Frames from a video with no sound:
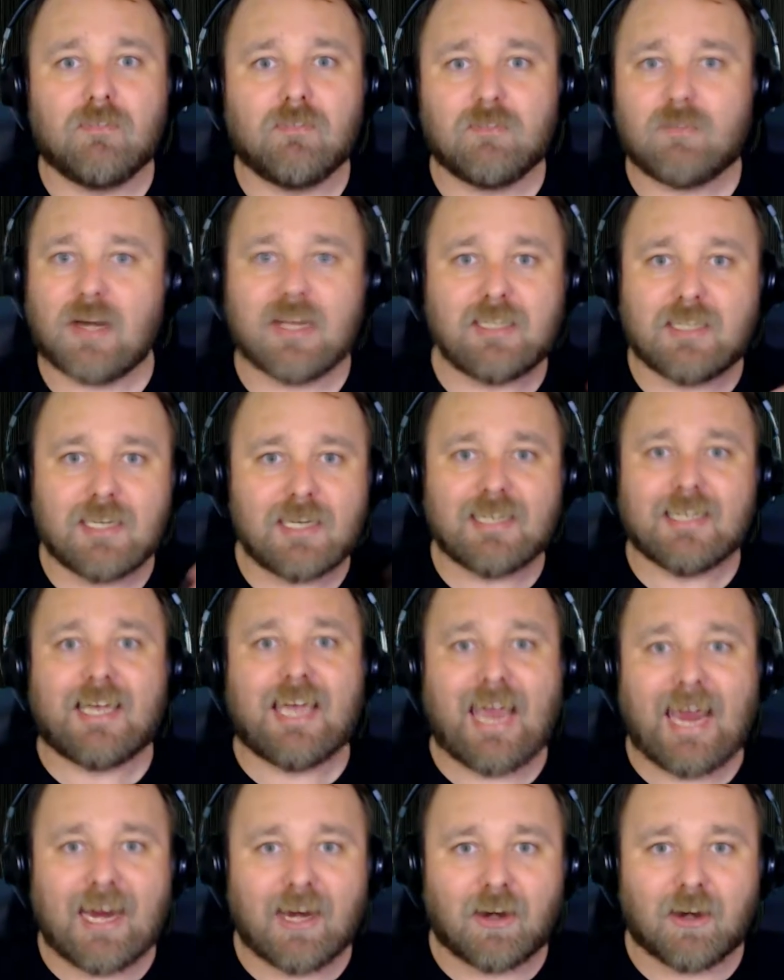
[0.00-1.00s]
right? They didn't
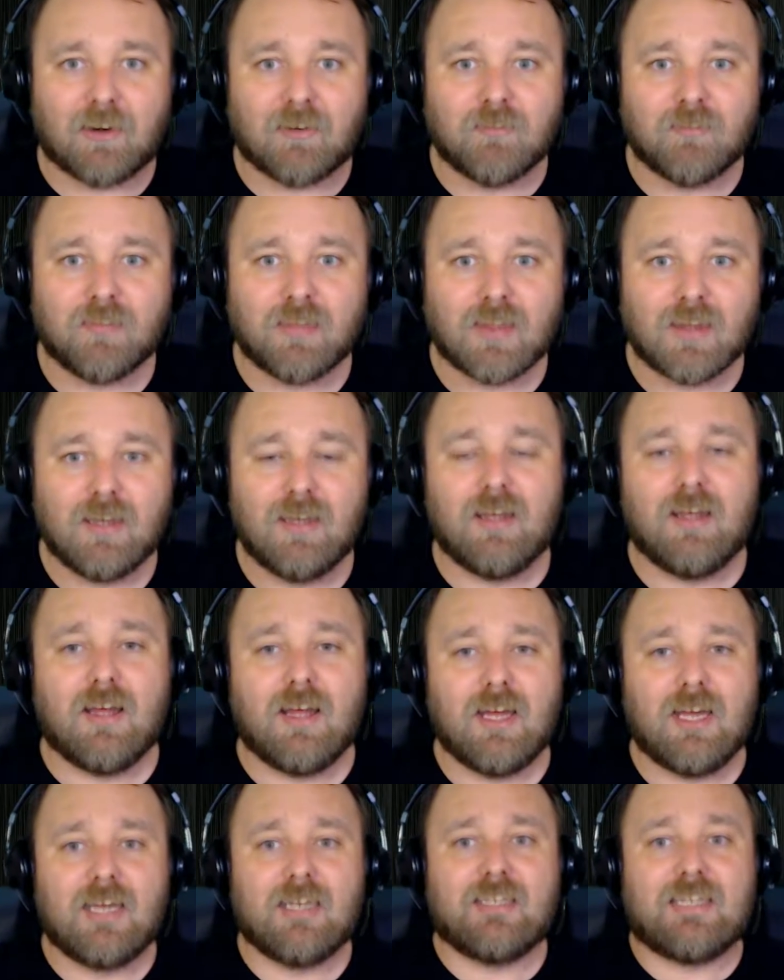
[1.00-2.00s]
care.
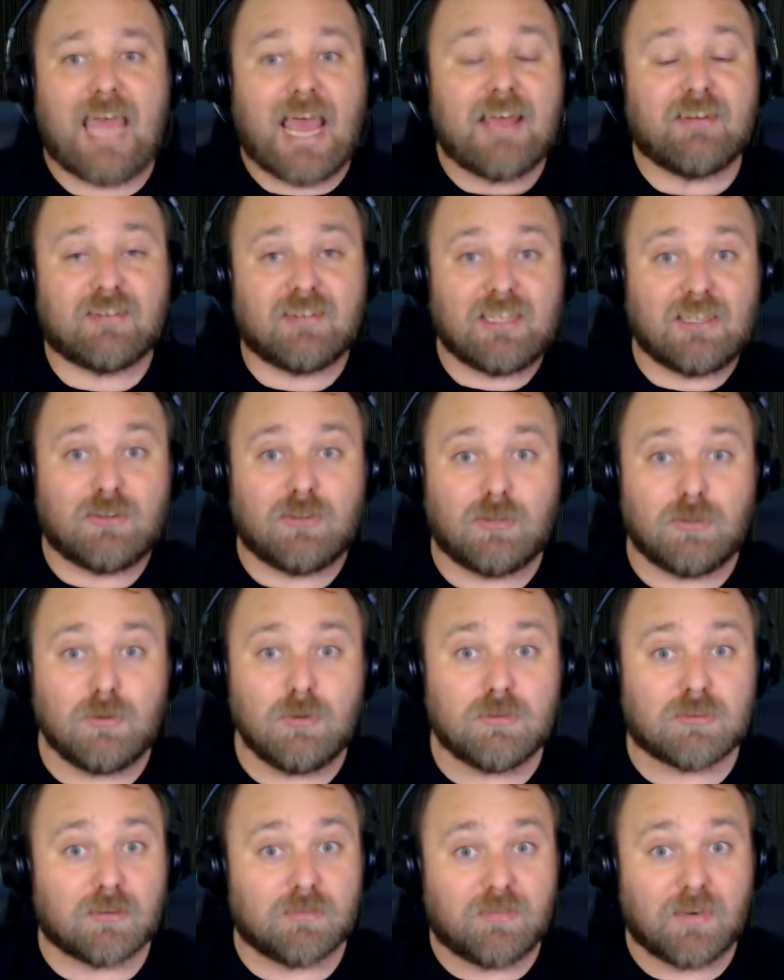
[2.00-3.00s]
Destiny 2
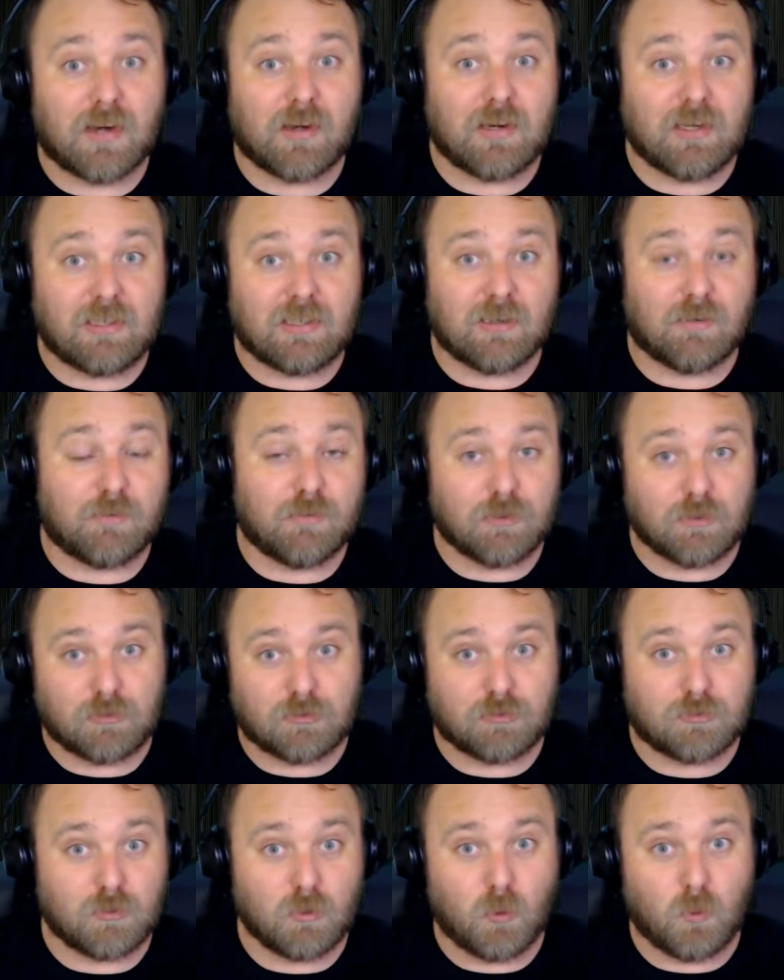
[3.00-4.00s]
is a very different
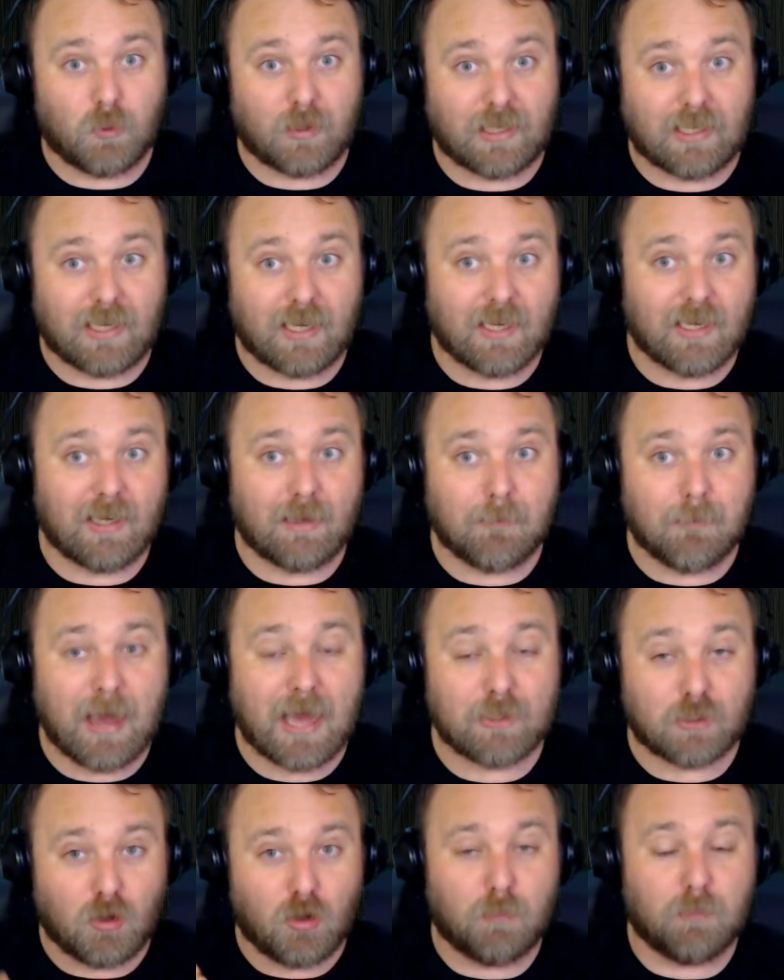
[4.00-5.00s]
story.
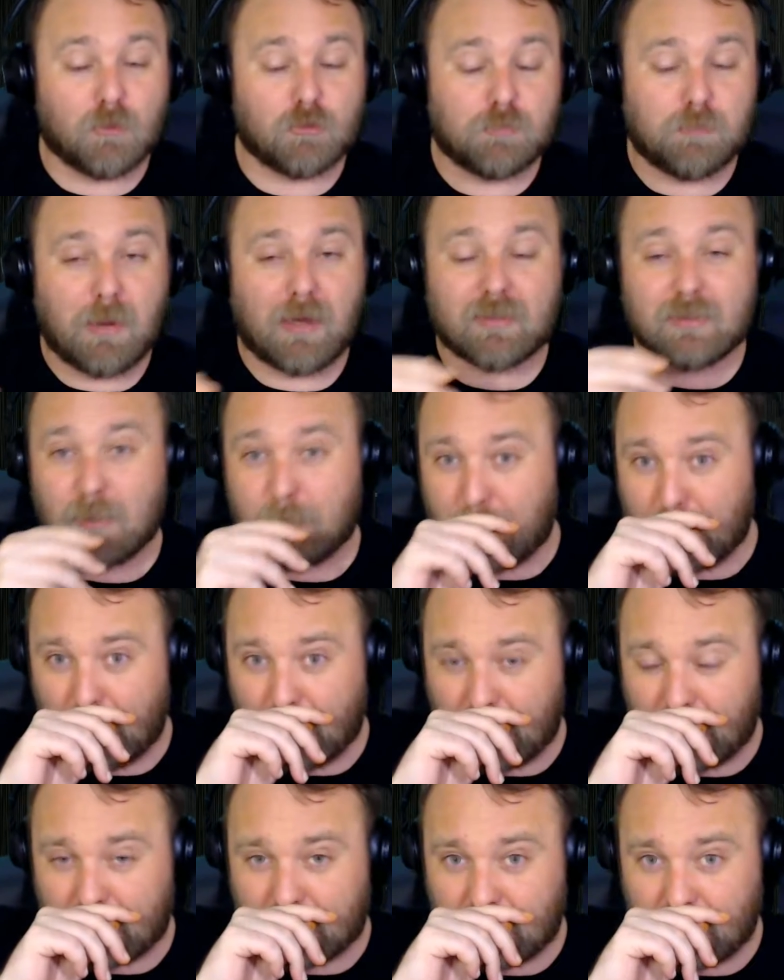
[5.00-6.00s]
I'd almost picked up an
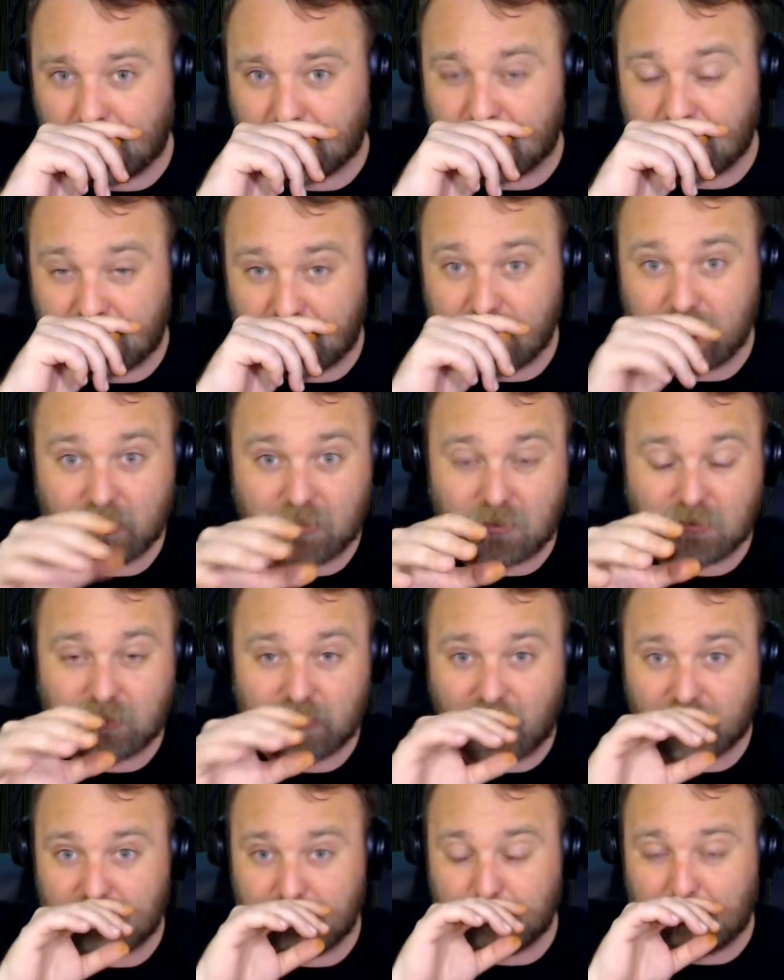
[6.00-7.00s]
article to
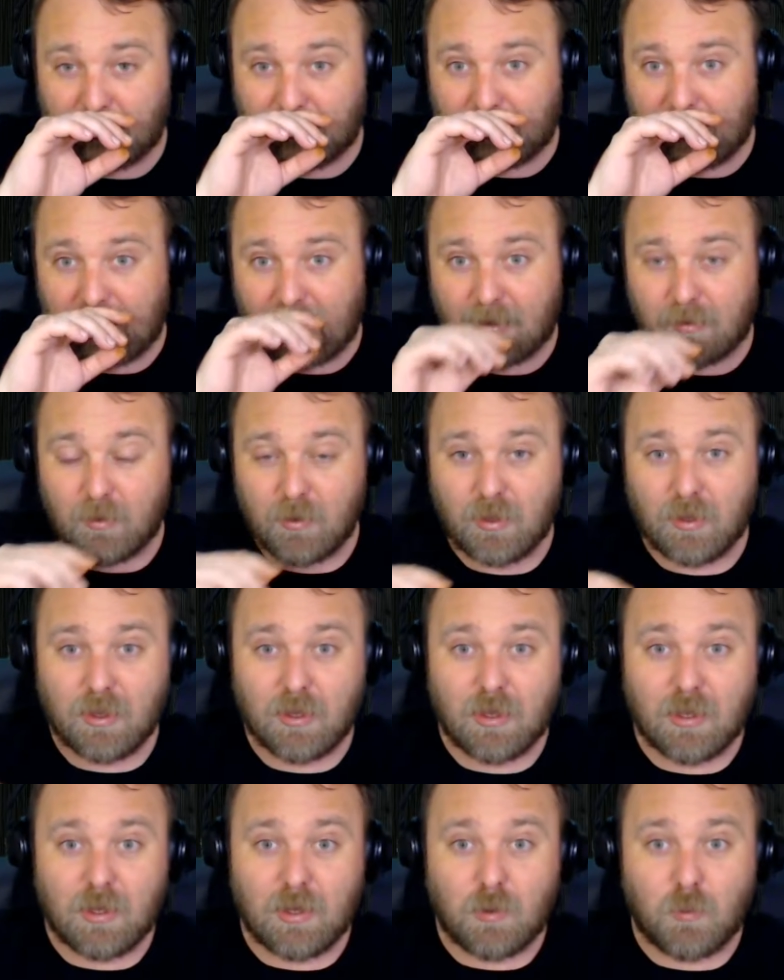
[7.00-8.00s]
discuss about that,
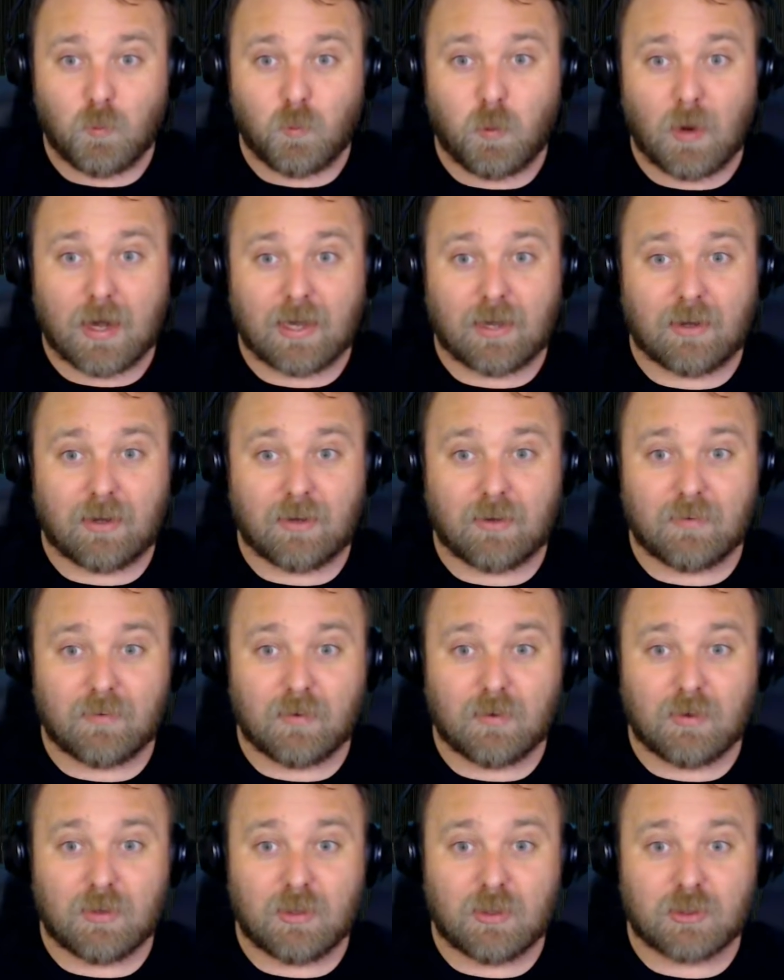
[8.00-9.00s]
where
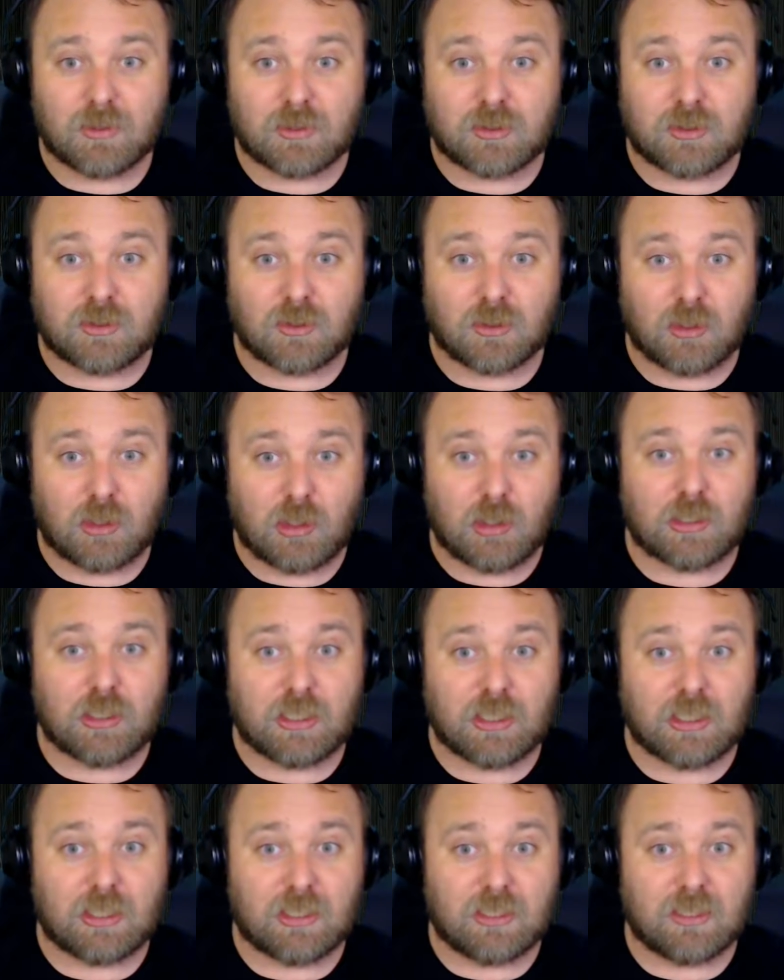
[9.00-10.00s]
they're
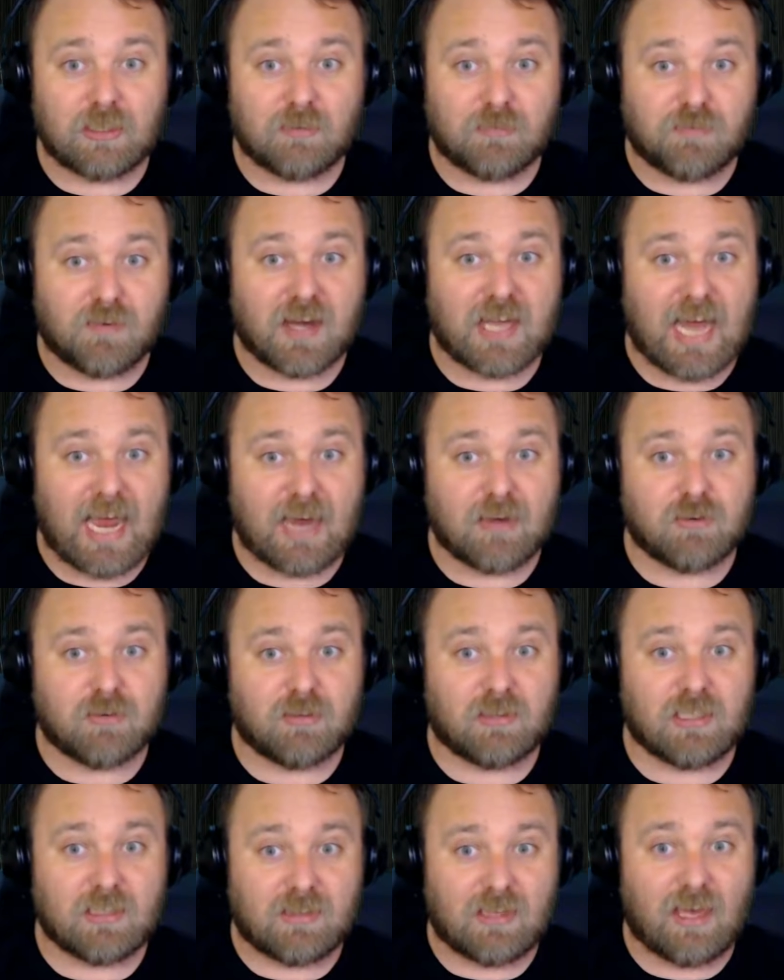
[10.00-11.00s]
looking
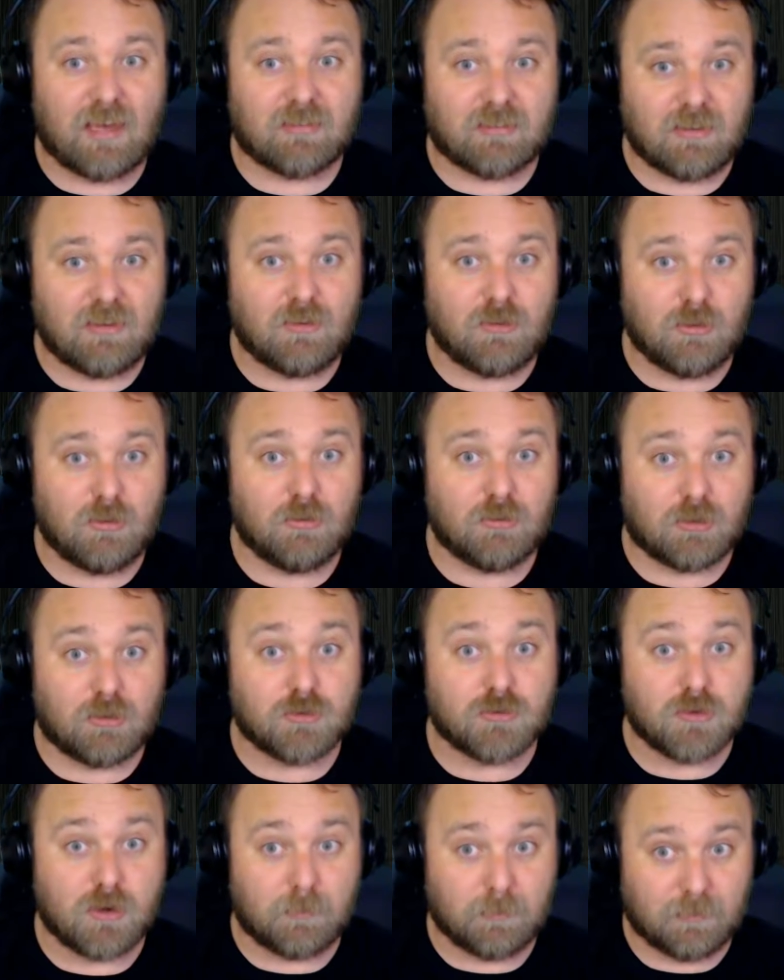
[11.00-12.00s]
financially, Destiny 2's in
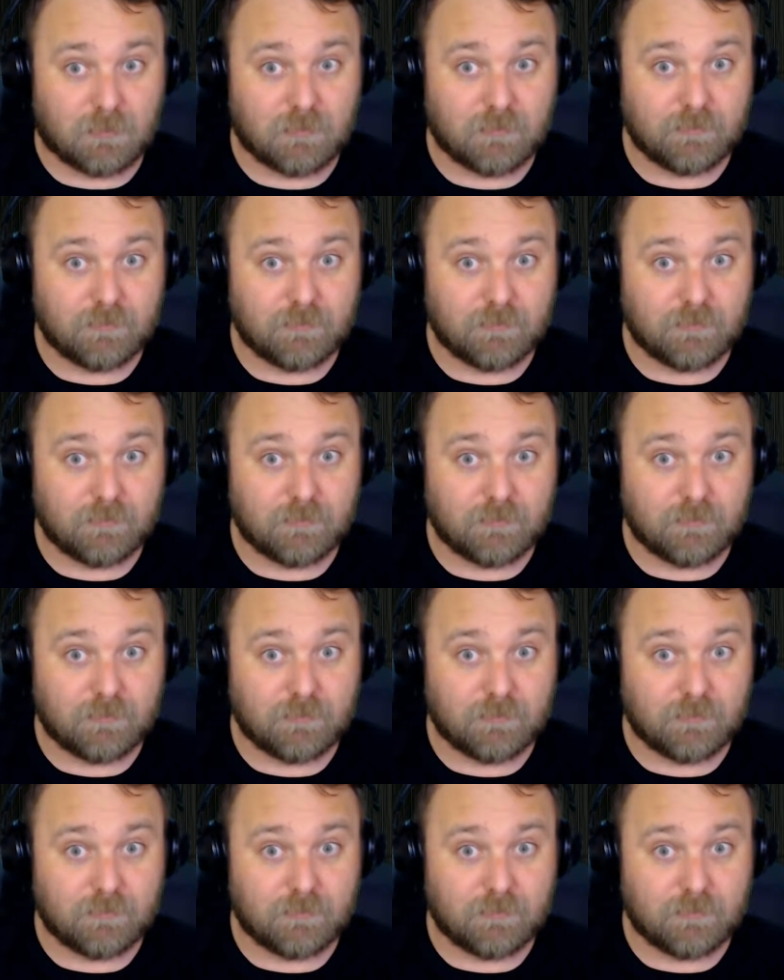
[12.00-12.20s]
trouble.